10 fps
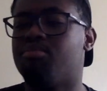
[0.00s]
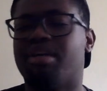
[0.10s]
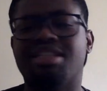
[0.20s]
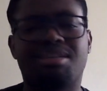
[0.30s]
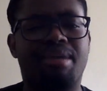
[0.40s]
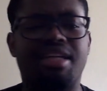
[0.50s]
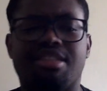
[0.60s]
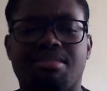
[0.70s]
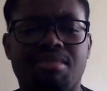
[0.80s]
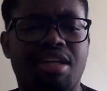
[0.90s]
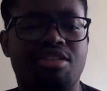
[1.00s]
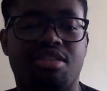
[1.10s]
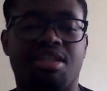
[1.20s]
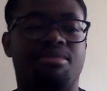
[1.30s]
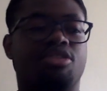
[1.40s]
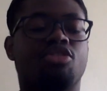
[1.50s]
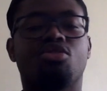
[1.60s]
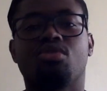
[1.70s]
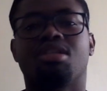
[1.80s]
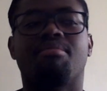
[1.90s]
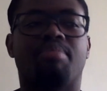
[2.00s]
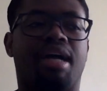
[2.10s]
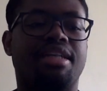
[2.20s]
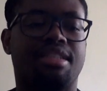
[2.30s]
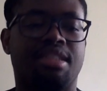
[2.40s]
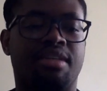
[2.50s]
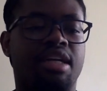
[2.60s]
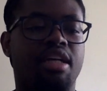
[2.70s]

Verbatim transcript: bring somebody some lunch or something. Just do something positive.